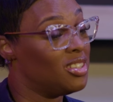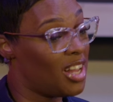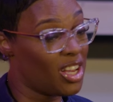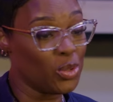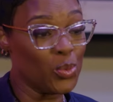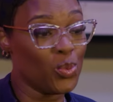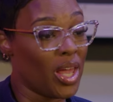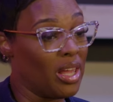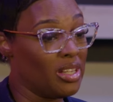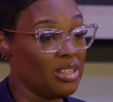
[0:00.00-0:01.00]
They could do
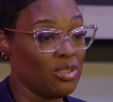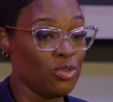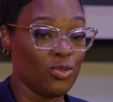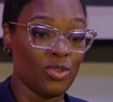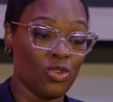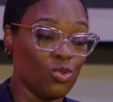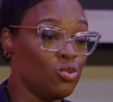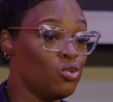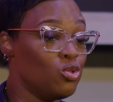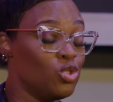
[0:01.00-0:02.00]
that.
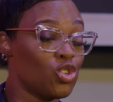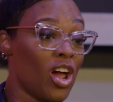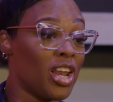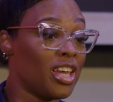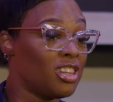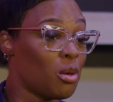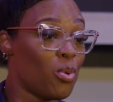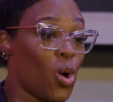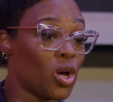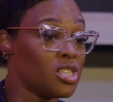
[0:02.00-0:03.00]
You trying to get the
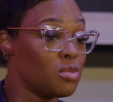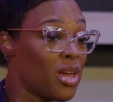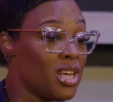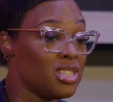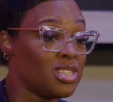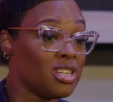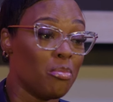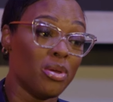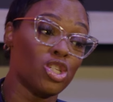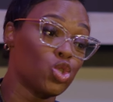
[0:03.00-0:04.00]
parking space and
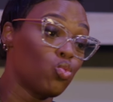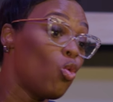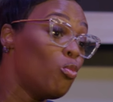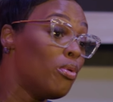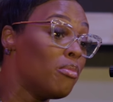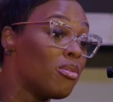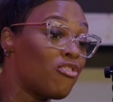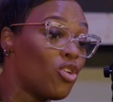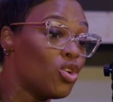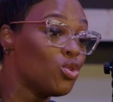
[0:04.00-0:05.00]
a bitch swooping
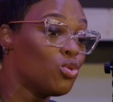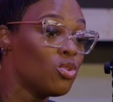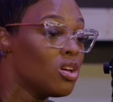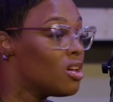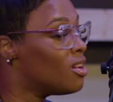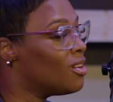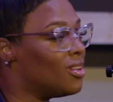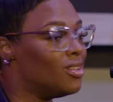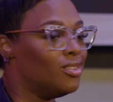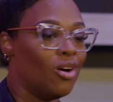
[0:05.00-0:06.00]
before you.
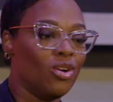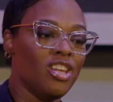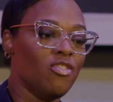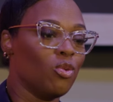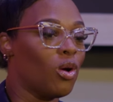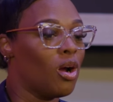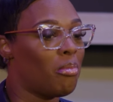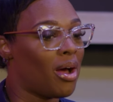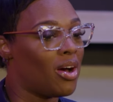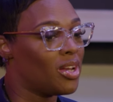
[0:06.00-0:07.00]
Don't even worry
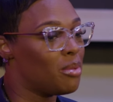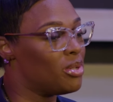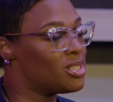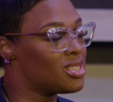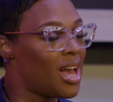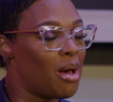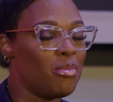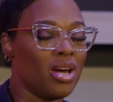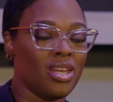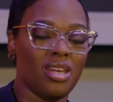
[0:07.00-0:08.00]
about it. Bitches got
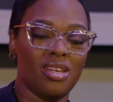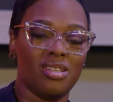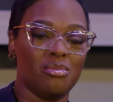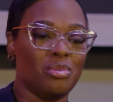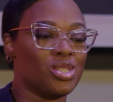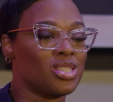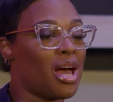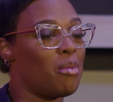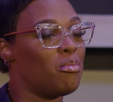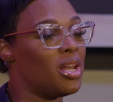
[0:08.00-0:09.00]
money. Bitches
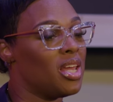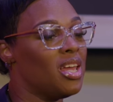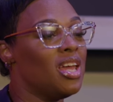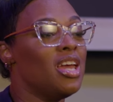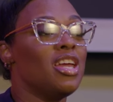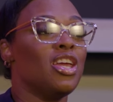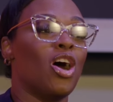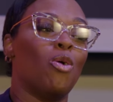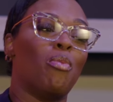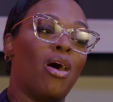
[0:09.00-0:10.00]
got money.
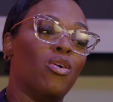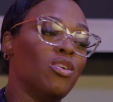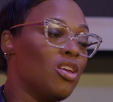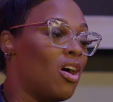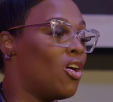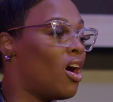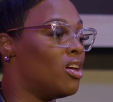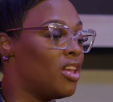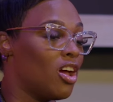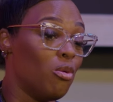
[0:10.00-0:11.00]
Y'all, they going
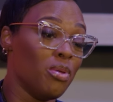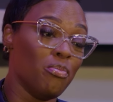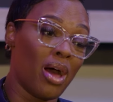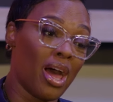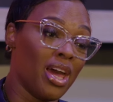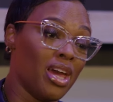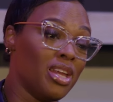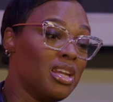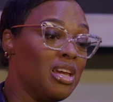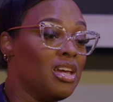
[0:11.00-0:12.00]
to be
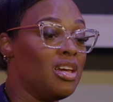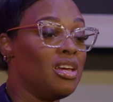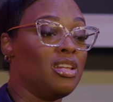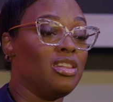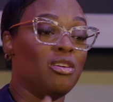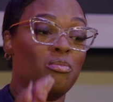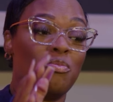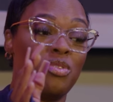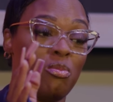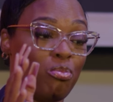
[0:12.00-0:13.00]
buying
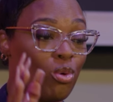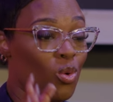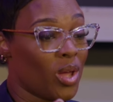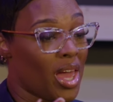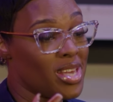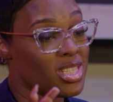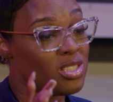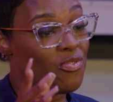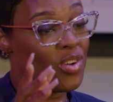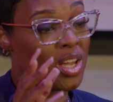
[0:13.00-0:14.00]
them broke-ass
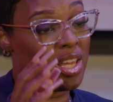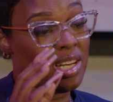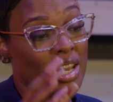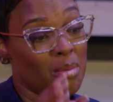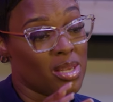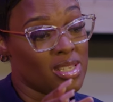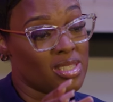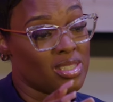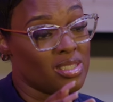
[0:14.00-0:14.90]
fucking limits